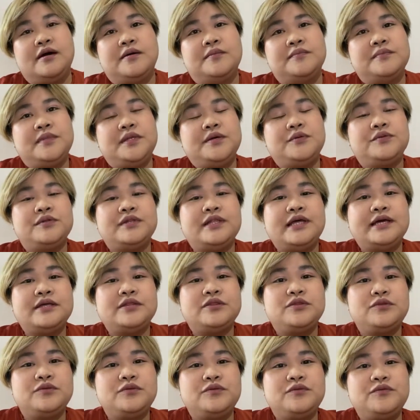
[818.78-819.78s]
They would
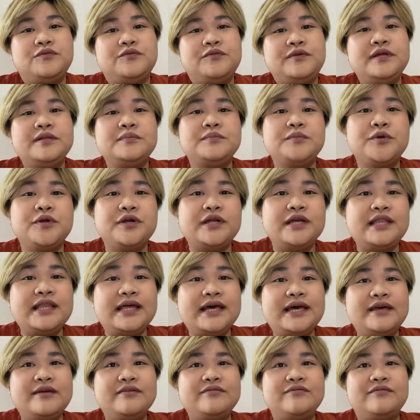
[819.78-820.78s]
like to feel more
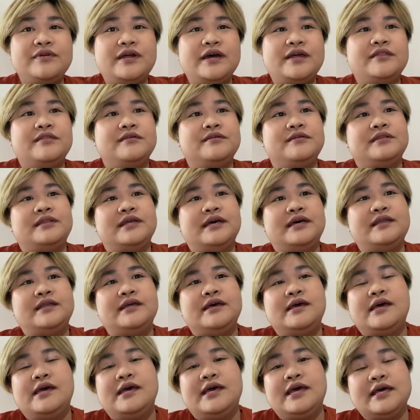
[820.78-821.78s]
alive rather than